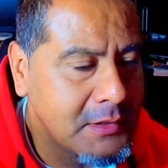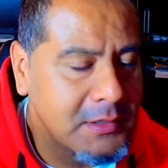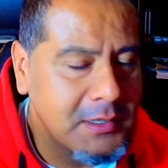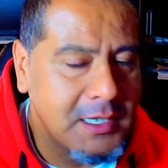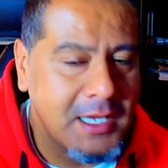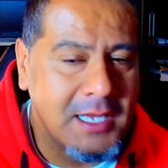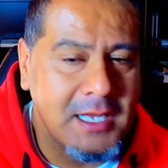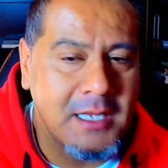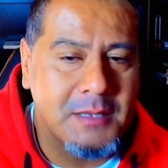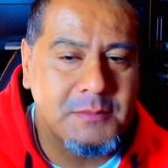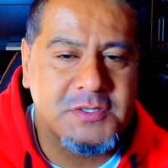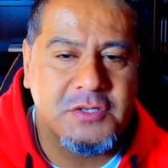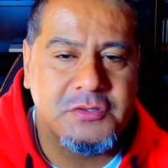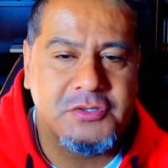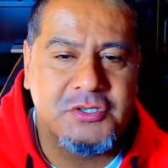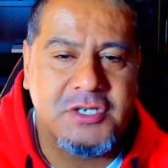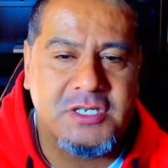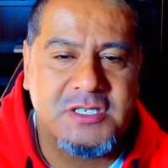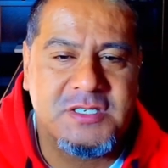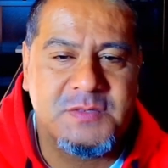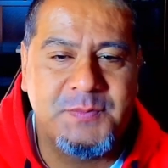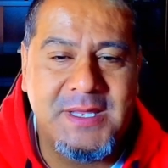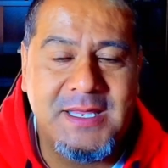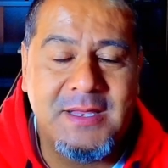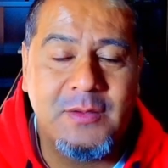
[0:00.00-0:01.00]
So
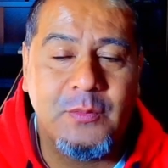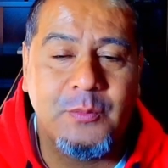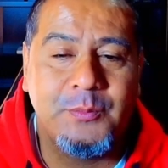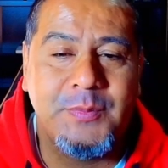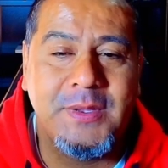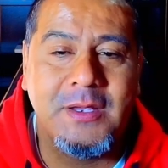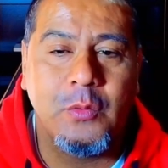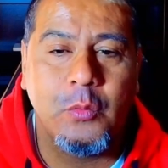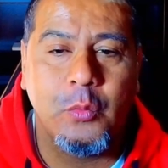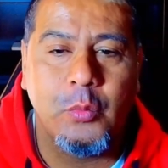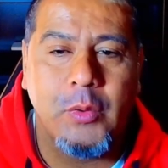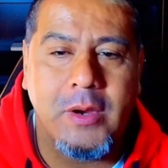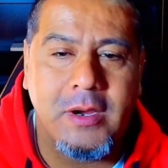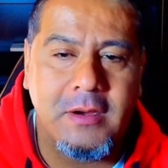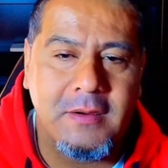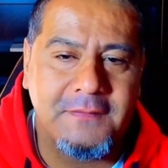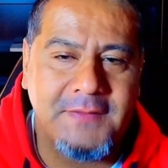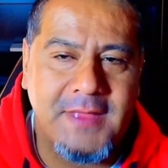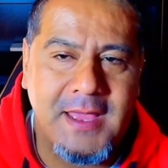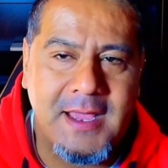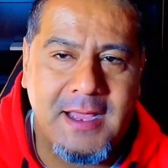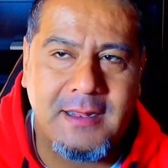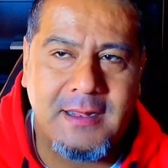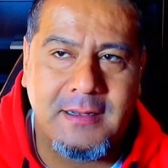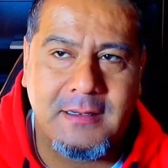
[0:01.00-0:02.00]
just be aware of
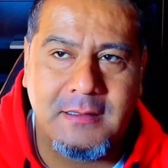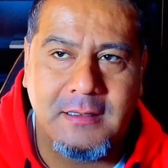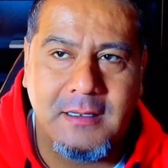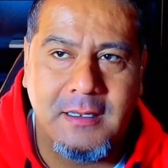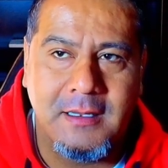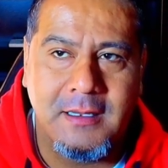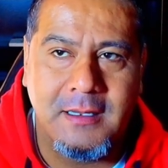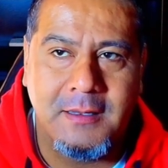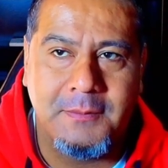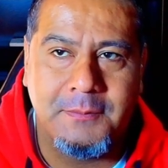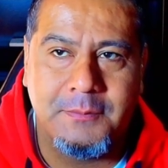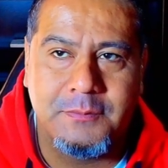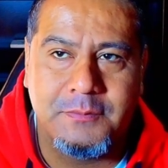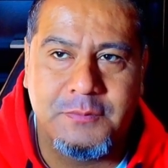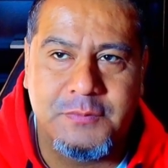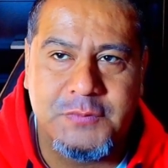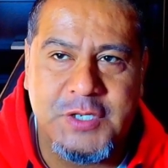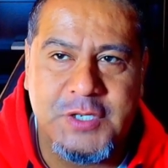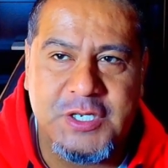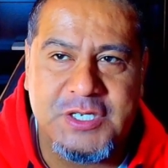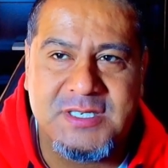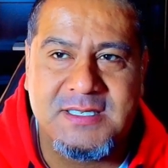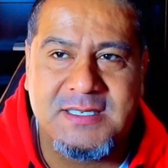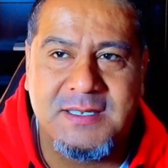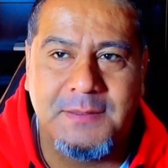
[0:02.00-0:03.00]
that.
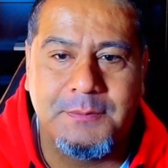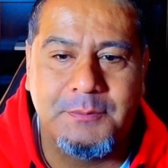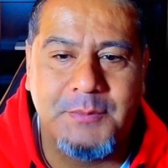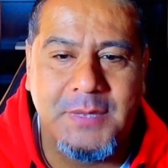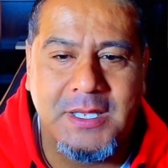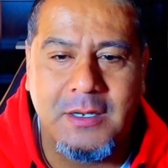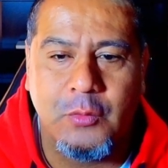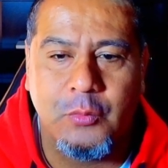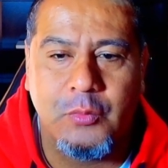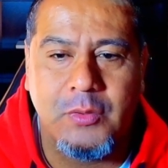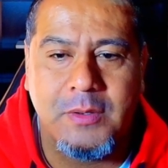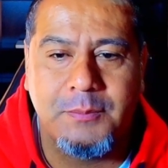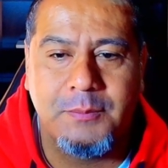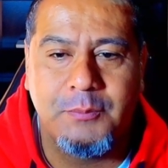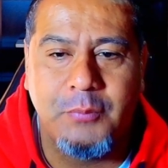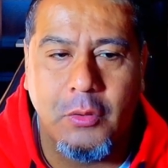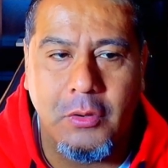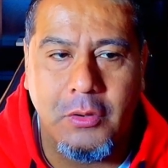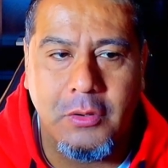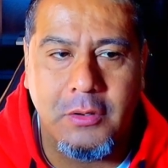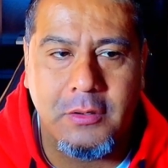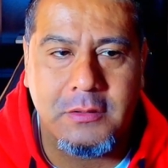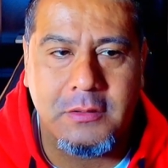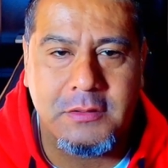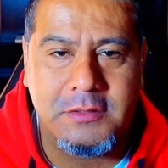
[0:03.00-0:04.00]
Just submit a
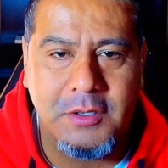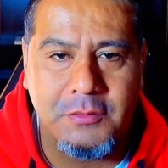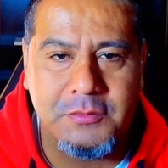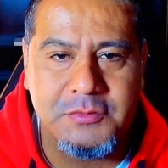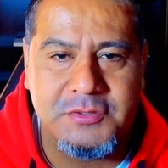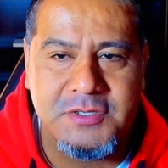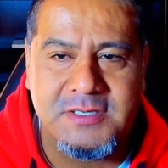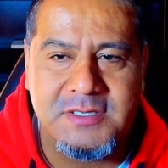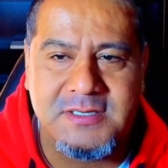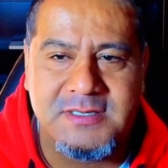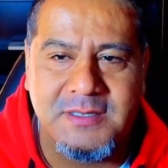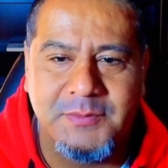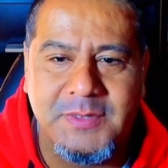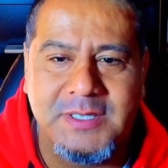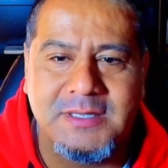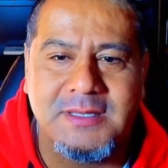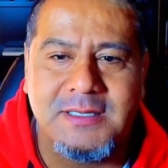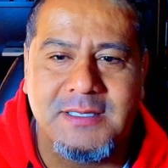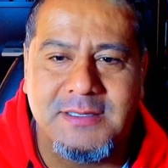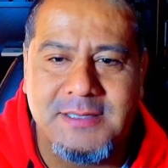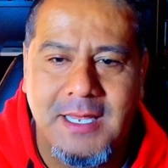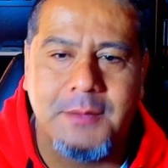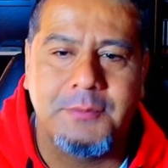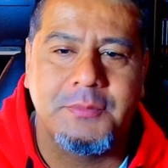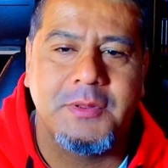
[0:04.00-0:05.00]
report. Don't just submit the
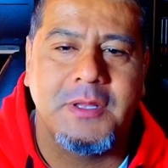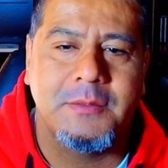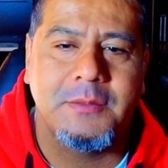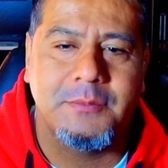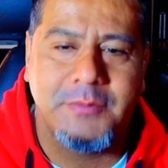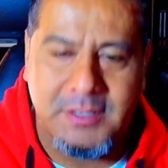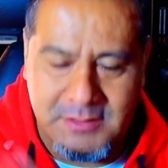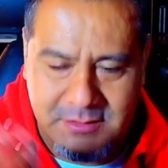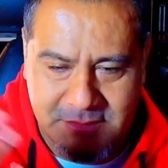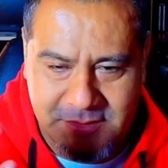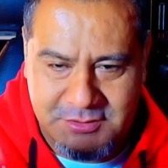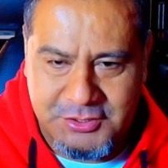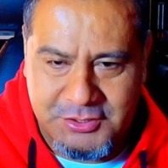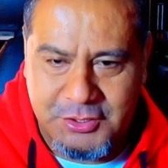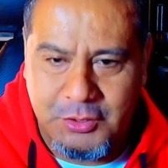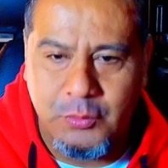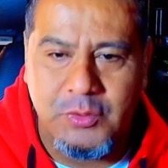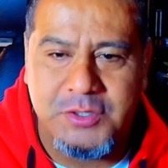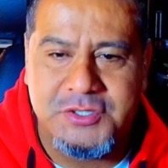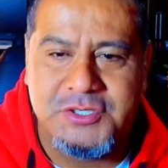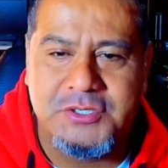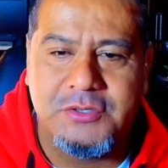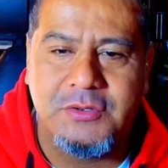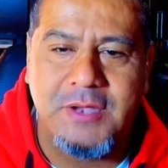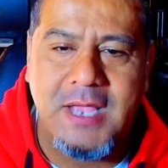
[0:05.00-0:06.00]
template, but do
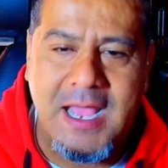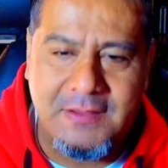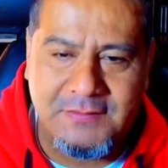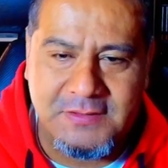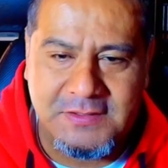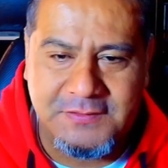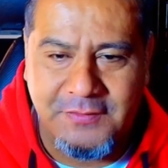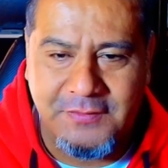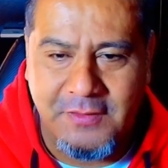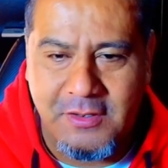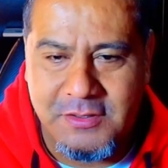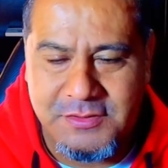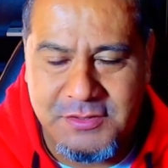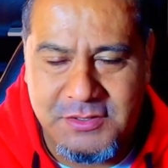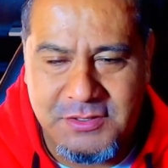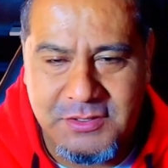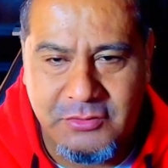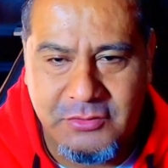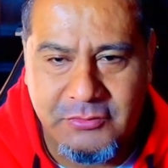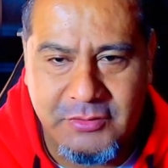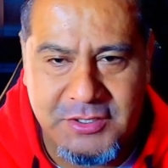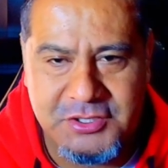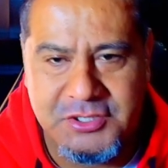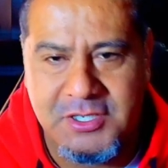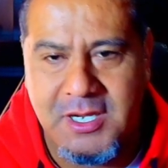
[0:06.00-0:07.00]
what you have as far as your
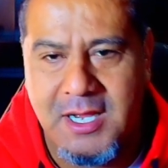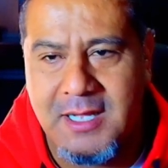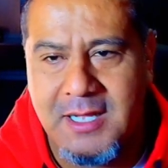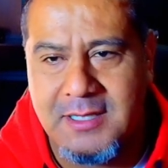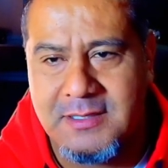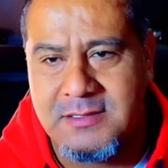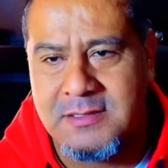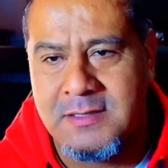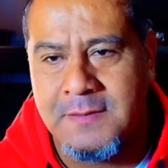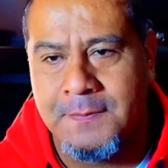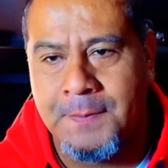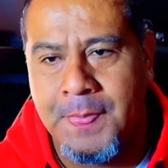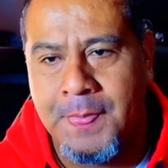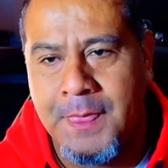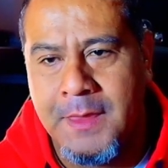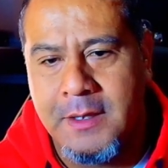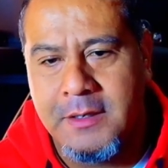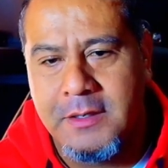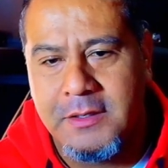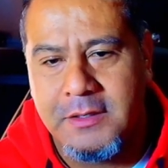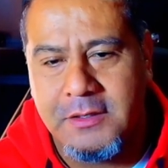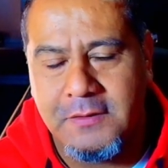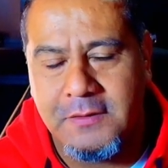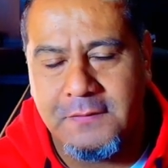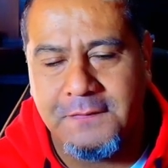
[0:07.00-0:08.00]
screenshots,
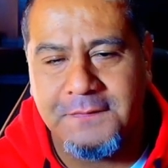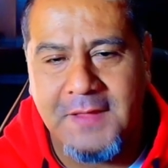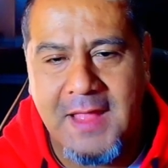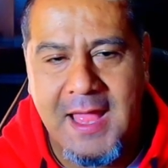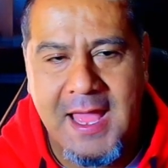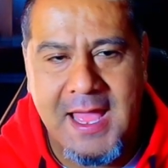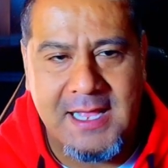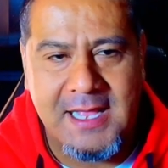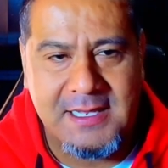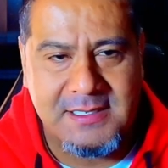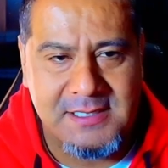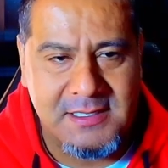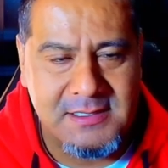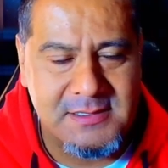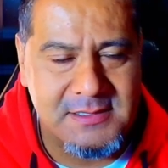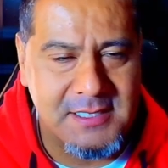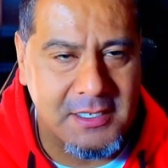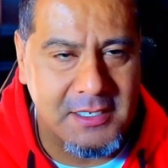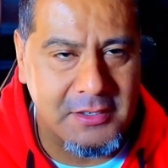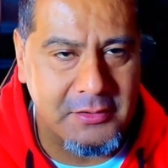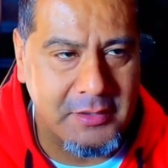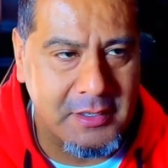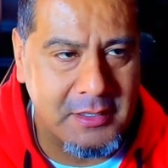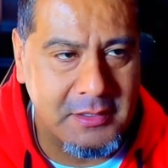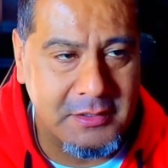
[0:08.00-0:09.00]
your flags,
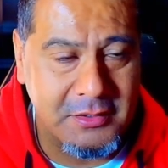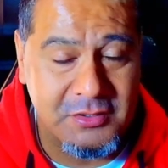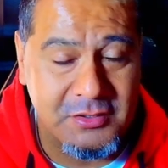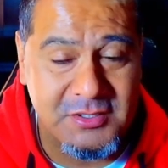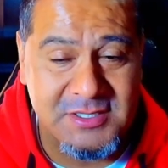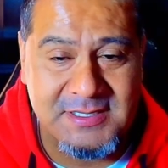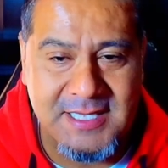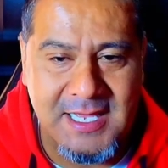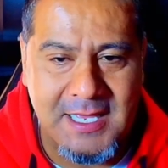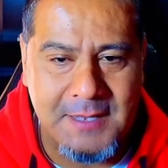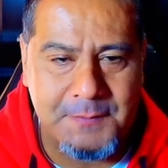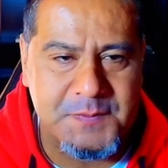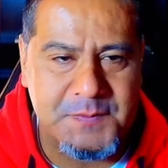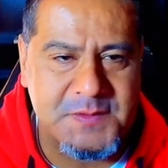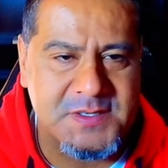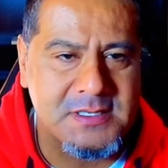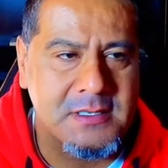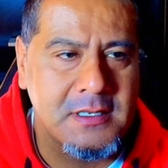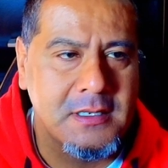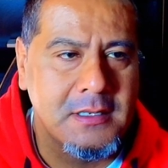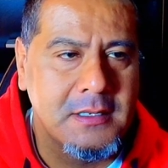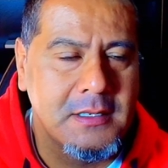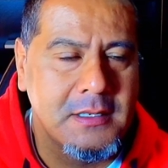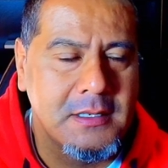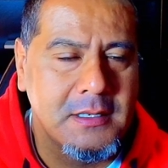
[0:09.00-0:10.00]
etc., your steps.
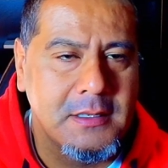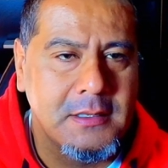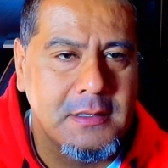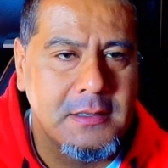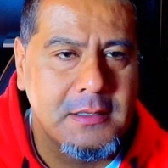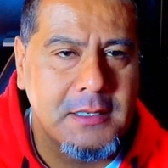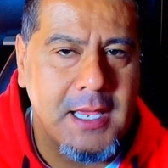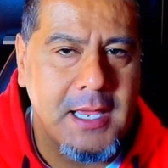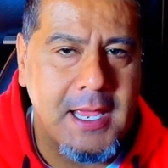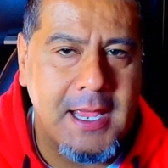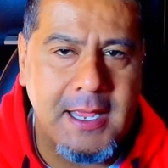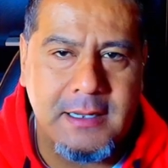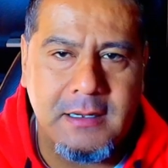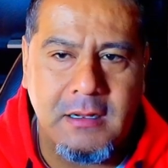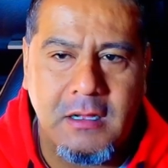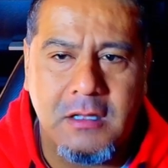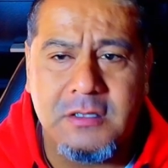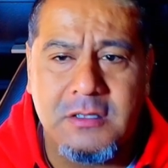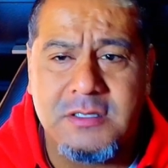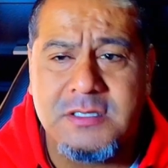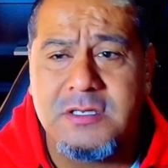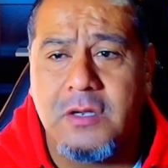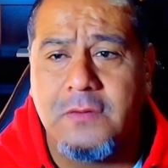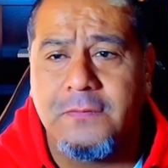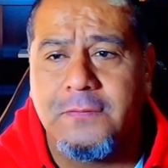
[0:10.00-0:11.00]
And
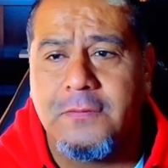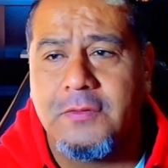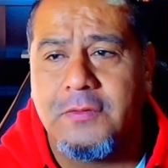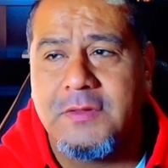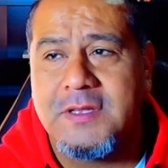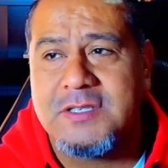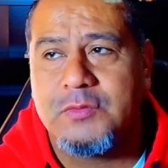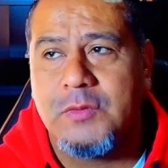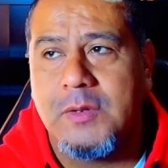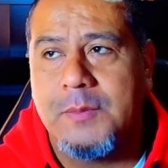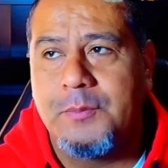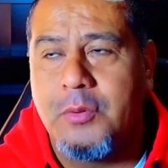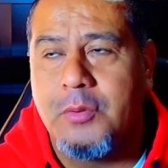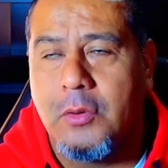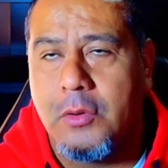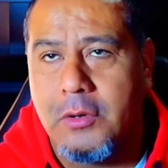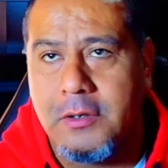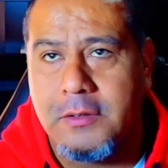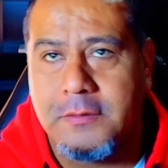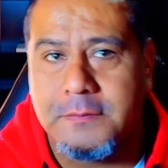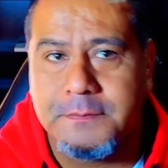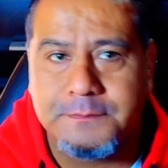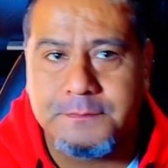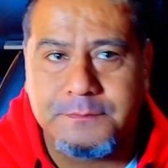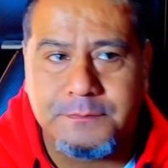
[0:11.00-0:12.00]
also for this
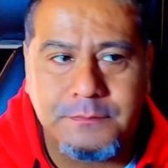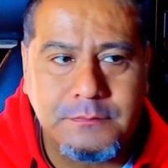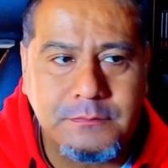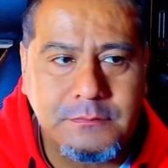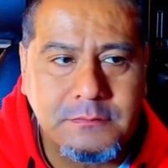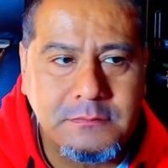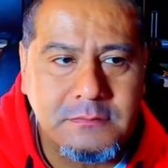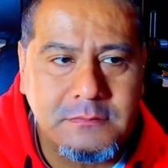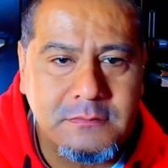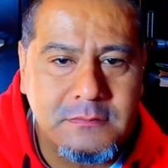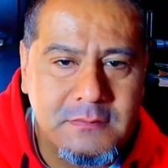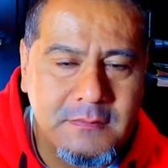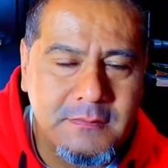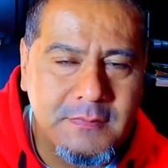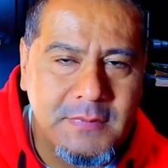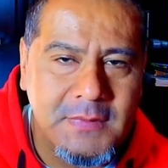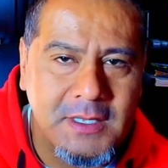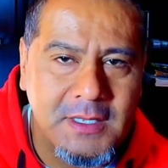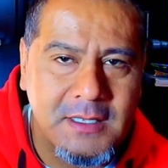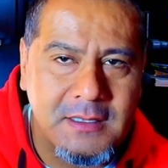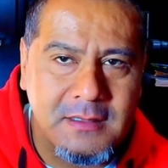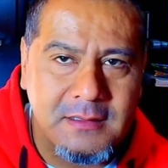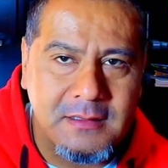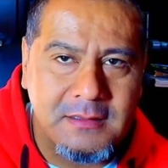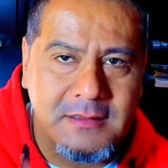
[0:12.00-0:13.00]
report,
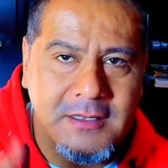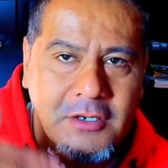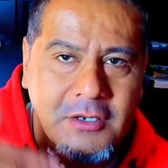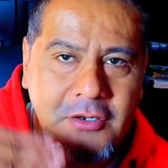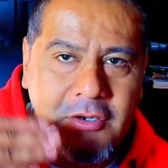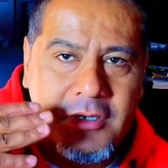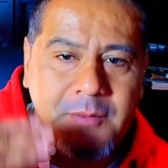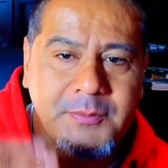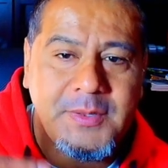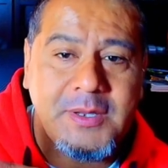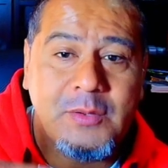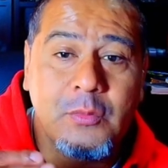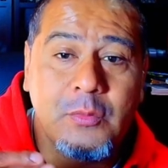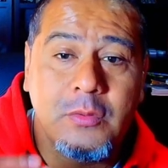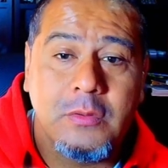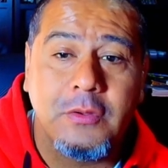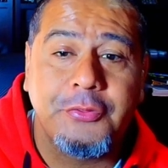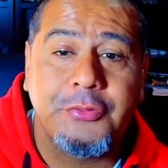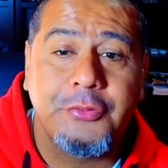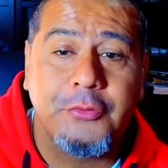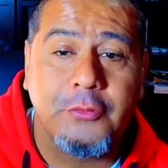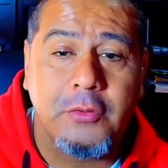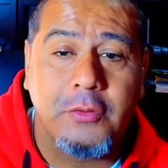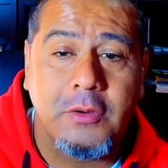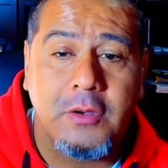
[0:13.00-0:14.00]
they're going to be
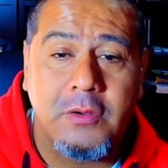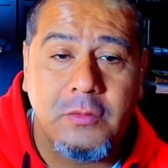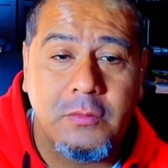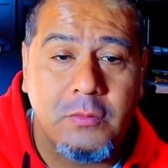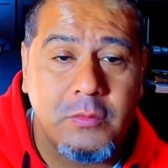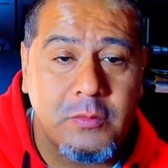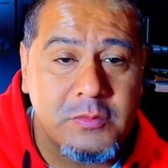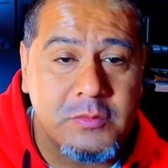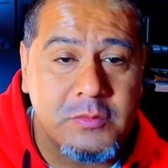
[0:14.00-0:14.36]
real thorough,